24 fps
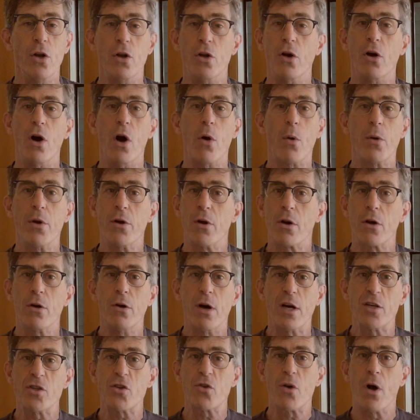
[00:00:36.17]
to lower your
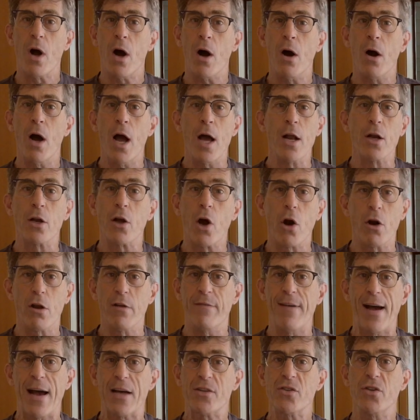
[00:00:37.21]
cholesterol and
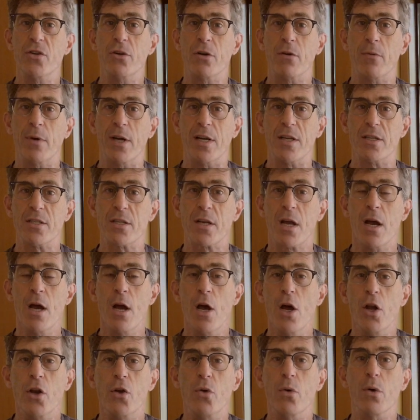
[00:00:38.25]
cardiovascular risk,
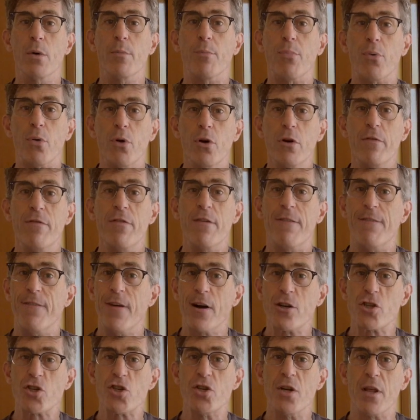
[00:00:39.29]
to improve the
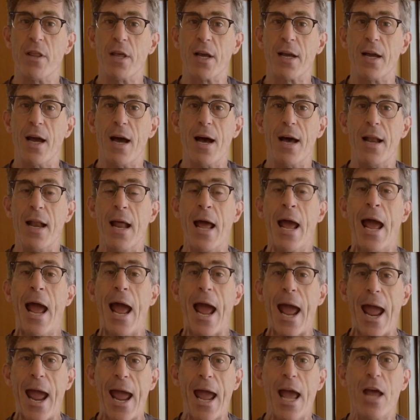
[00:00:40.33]
function of the gut,
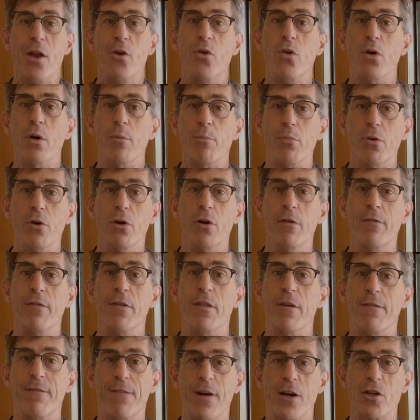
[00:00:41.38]
and to
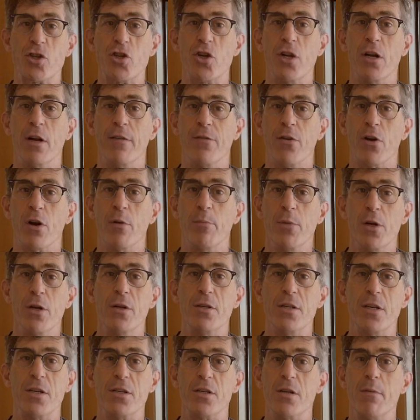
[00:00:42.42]
improve the function of your
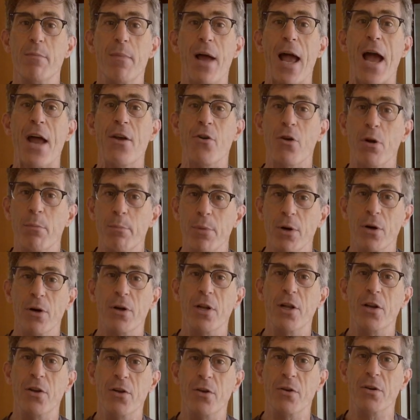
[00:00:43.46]
immune system and your
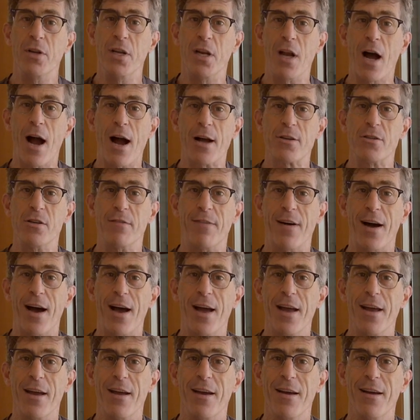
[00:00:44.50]
ability to detoxify.
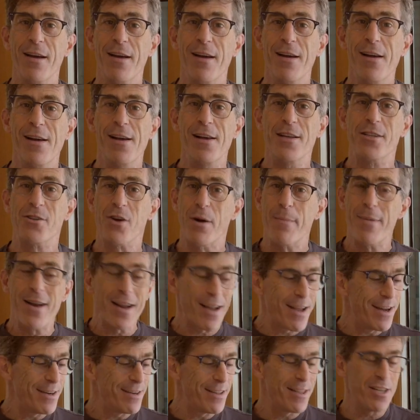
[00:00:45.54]
So I'm going
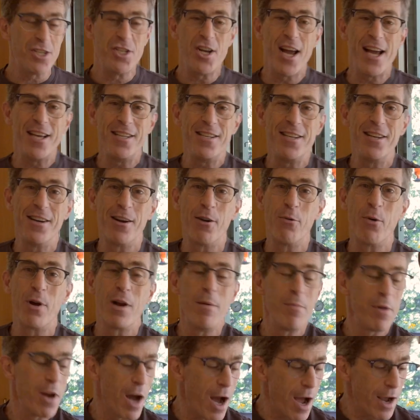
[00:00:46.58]
to cut to the chase here. What
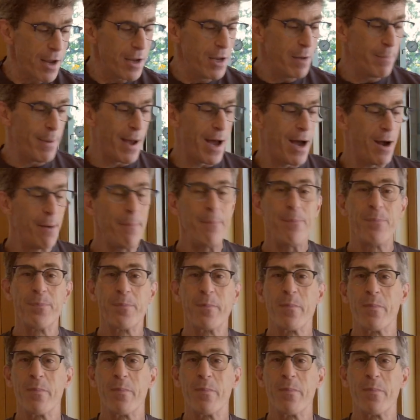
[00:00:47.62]
I'm talking about